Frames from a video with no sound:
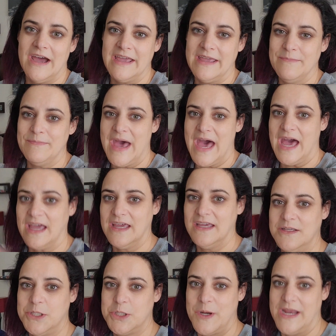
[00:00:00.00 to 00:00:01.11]
I am
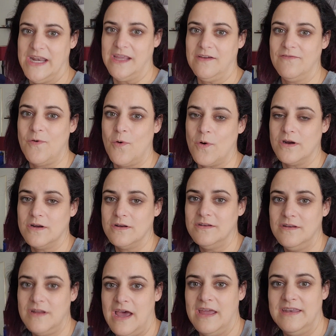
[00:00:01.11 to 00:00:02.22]
back training for
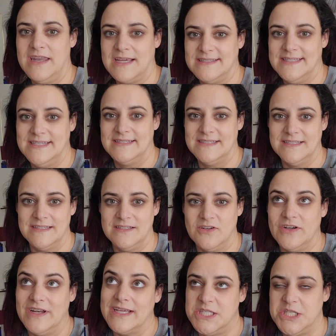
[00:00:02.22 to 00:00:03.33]
next season
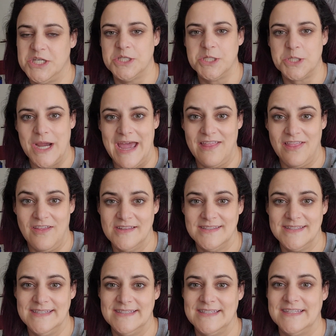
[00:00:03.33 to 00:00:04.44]
or next year's triathlon
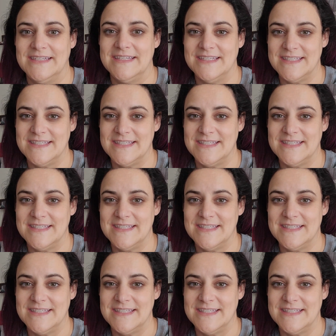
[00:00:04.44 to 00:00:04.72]
season.